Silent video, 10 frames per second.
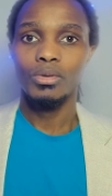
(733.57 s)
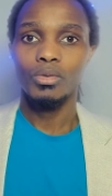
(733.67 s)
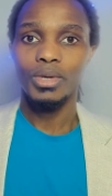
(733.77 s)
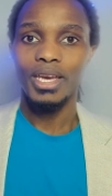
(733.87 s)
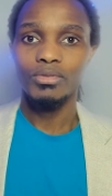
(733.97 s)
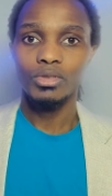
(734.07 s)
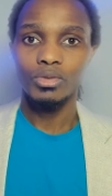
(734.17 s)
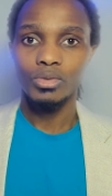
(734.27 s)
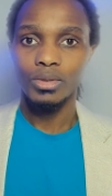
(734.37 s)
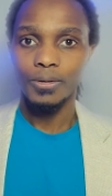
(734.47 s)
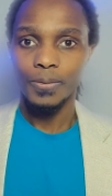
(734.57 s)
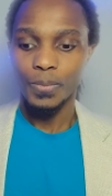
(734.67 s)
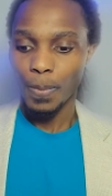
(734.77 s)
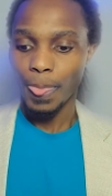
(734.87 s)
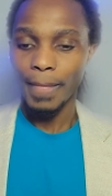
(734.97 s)
We have to
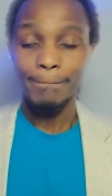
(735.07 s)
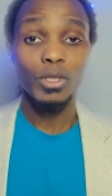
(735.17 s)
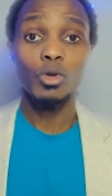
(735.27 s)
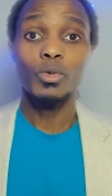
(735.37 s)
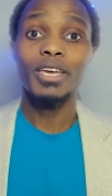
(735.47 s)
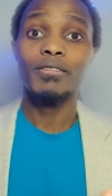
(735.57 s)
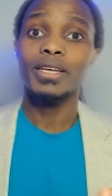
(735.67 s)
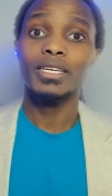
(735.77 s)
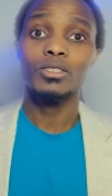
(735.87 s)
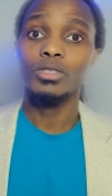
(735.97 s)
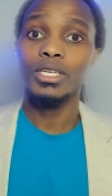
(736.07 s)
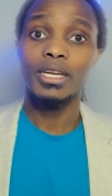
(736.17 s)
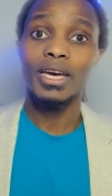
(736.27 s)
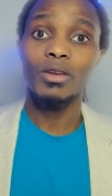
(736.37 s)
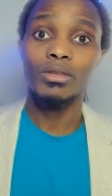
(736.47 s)
we have to get
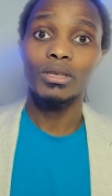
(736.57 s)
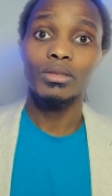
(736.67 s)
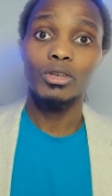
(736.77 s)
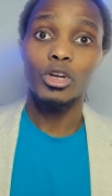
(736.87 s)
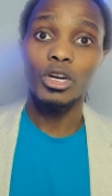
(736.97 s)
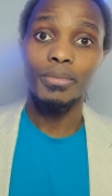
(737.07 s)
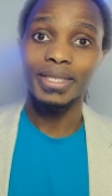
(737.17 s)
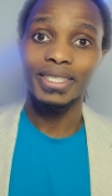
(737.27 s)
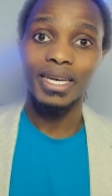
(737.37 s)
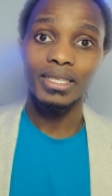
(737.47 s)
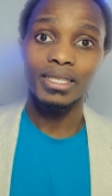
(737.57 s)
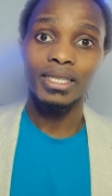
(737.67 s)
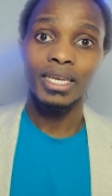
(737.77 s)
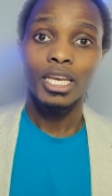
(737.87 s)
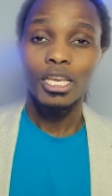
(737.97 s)
out of the herd mentality
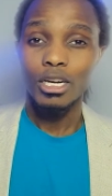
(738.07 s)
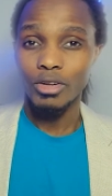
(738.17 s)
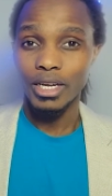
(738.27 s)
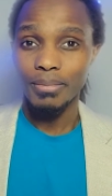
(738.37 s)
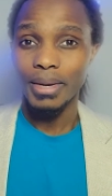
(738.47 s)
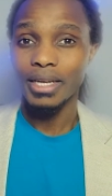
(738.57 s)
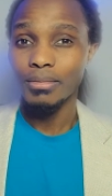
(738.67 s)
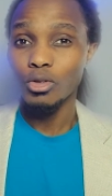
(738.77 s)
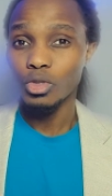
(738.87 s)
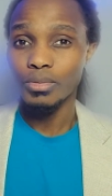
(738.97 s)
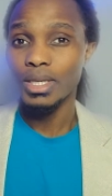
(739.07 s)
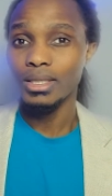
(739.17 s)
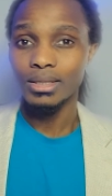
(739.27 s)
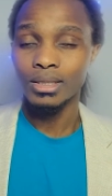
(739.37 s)
created by the news media.